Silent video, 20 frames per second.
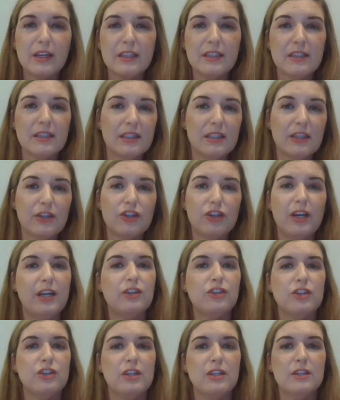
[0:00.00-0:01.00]
in decision
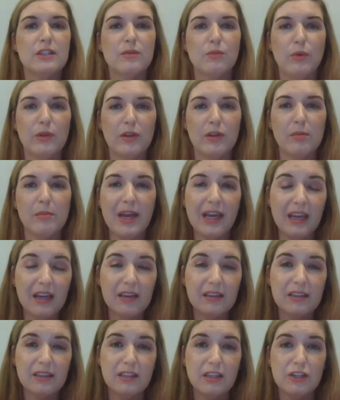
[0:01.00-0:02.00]
engines when they're
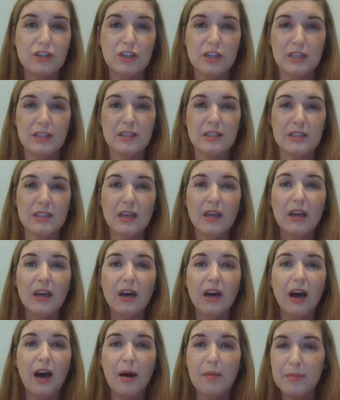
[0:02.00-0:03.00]
making decisions
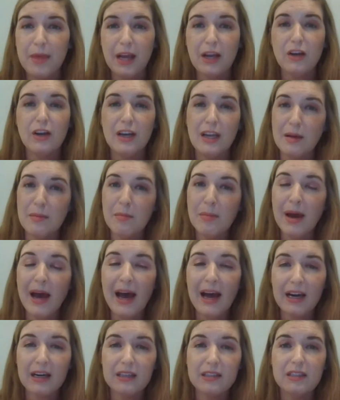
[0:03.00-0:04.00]
um, that could
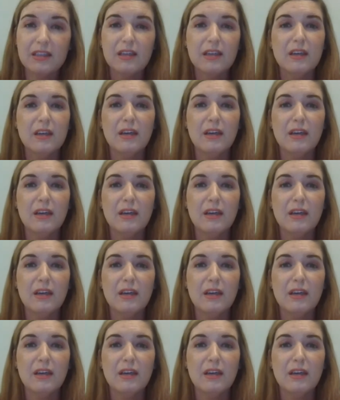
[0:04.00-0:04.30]
impact